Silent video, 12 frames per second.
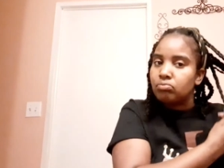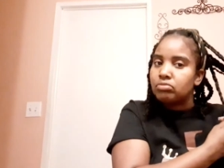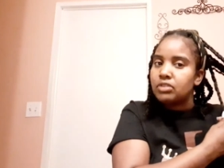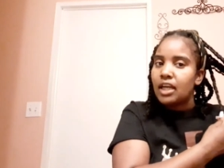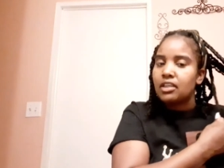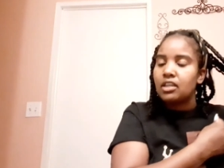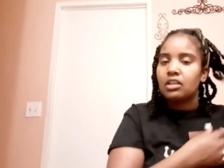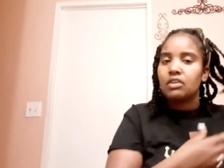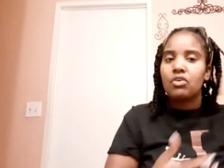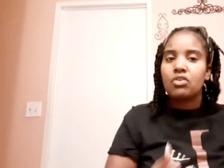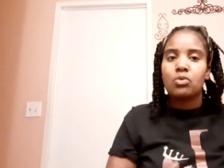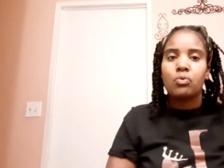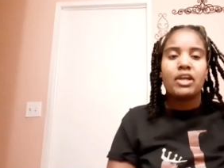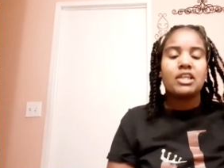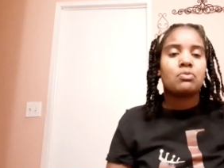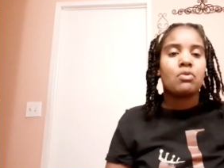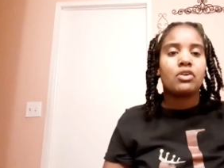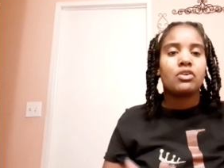technically for the rice
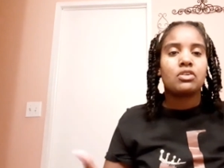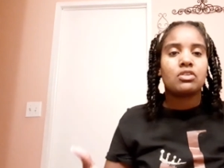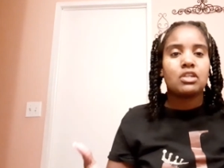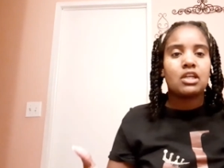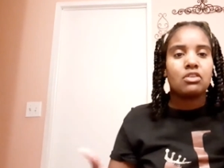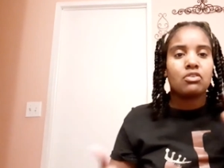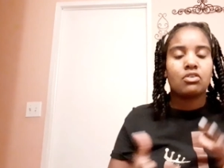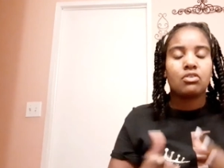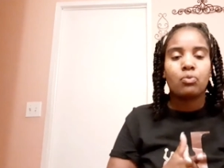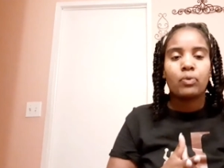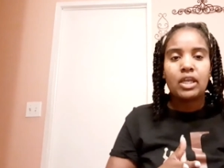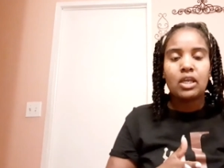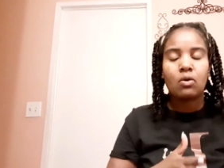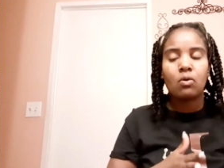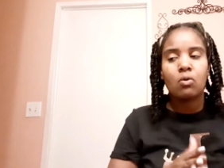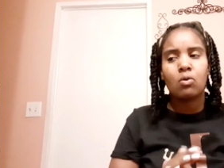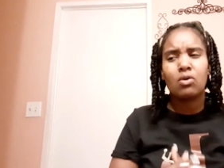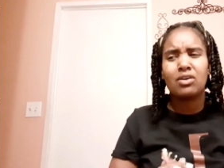water, either a week
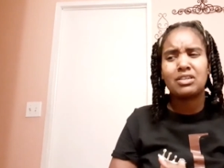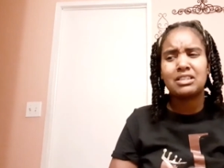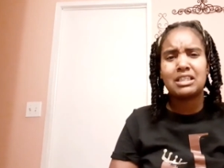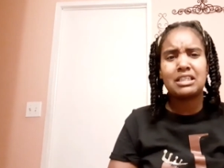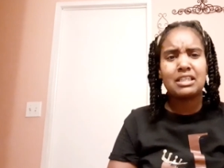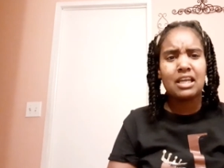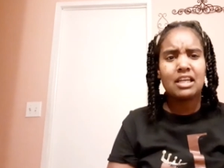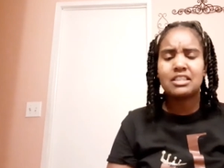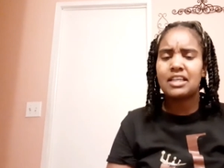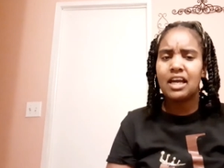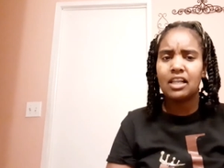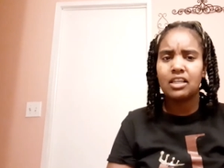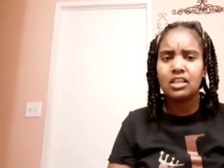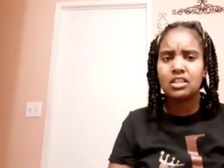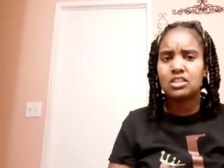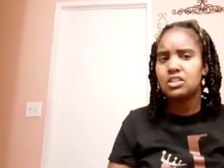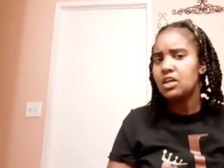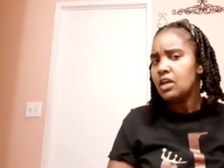or 10-day
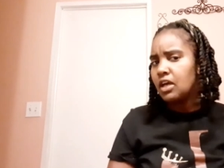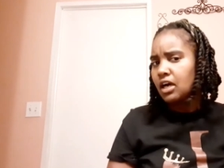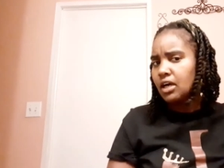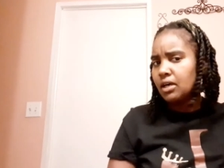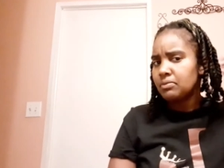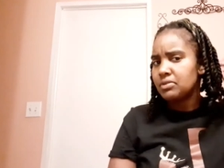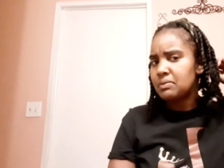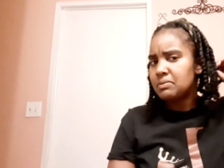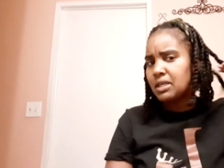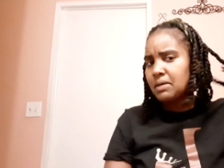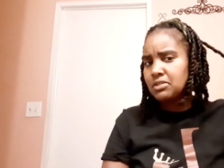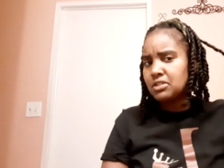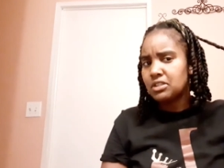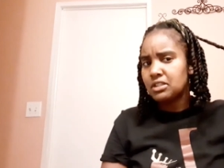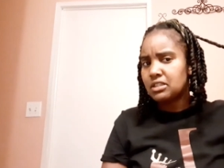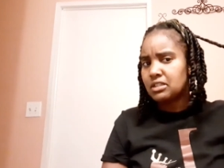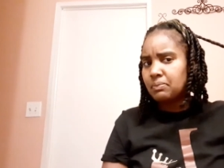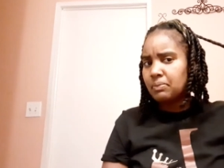challenge. Sometimes it
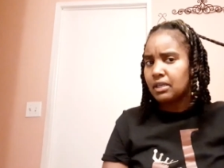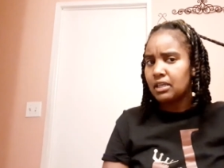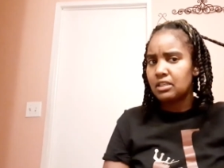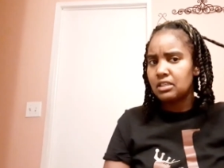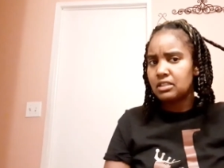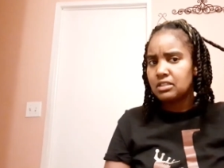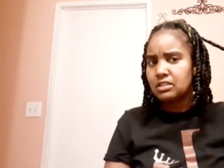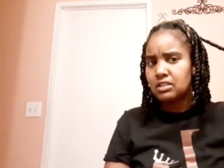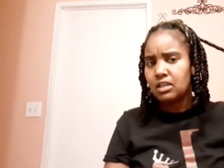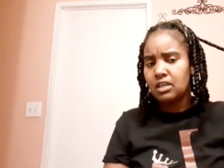just depends.